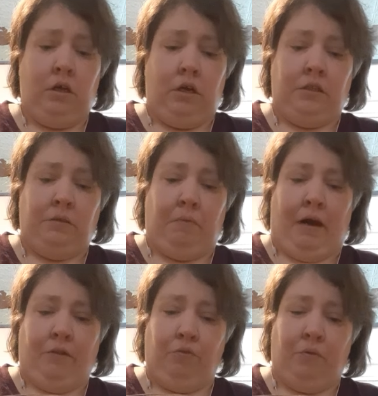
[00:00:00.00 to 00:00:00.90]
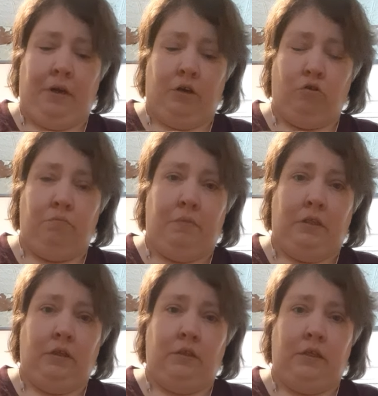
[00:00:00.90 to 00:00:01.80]
It's about 300
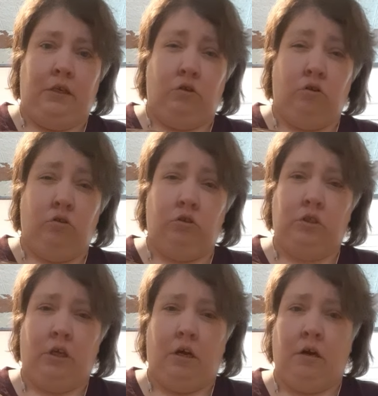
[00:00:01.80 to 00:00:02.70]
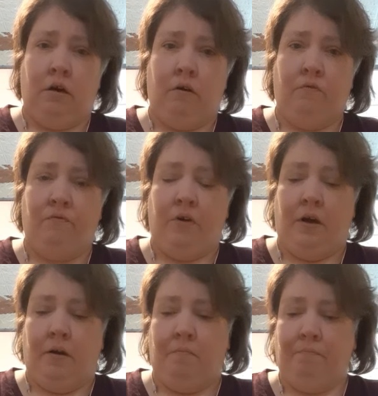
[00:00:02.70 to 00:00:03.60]
milliliters
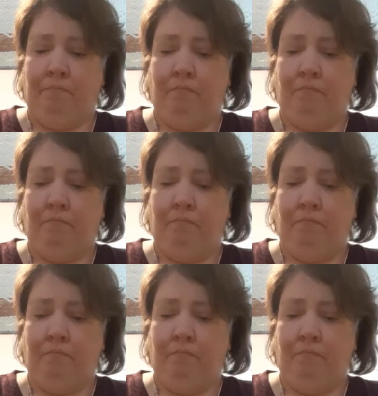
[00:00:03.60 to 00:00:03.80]
of